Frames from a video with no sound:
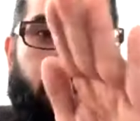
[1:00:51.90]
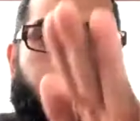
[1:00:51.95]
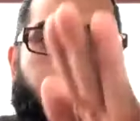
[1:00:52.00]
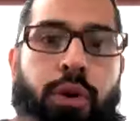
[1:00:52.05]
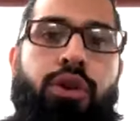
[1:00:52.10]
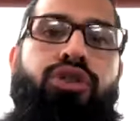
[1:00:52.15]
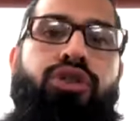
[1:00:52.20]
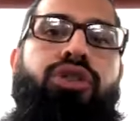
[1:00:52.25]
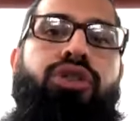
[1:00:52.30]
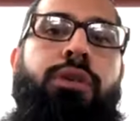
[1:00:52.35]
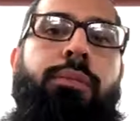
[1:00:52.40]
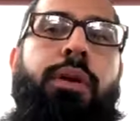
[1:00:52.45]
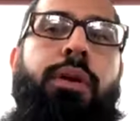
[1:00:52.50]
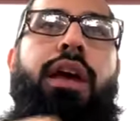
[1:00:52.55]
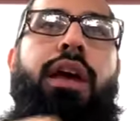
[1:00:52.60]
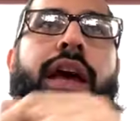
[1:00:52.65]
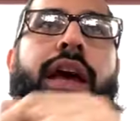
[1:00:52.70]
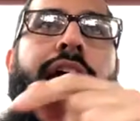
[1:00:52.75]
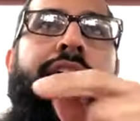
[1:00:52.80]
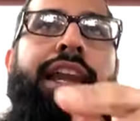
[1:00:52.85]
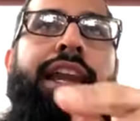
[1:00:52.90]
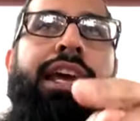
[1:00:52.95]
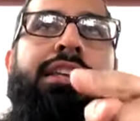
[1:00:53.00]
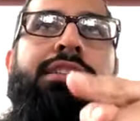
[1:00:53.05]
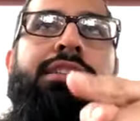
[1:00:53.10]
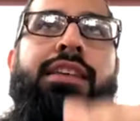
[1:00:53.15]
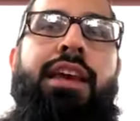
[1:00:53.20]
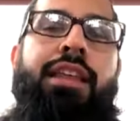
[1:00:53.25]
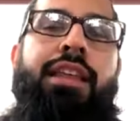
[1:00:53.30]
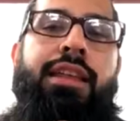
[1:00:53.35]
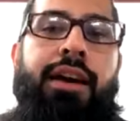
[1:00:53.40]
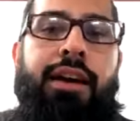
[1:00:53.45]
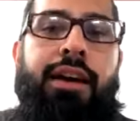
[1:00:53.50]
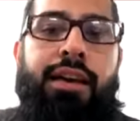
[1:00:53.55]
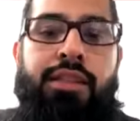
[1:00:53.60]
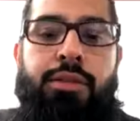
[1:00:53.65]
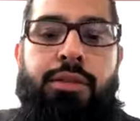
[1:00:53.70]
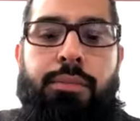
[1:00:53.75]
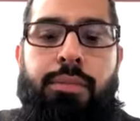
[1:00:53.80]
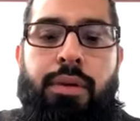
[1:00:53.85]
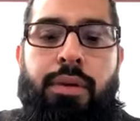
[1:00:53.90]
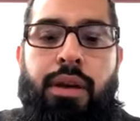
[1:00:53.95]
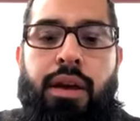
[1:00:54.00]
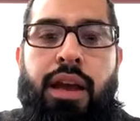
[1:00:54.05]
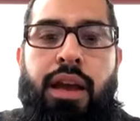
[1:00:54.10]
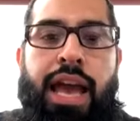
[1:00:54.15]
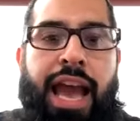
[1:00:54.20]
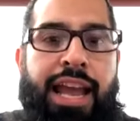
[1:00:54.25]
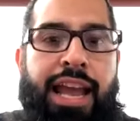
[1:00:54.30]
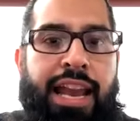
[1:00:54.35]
worship. And I yeah, yeah. And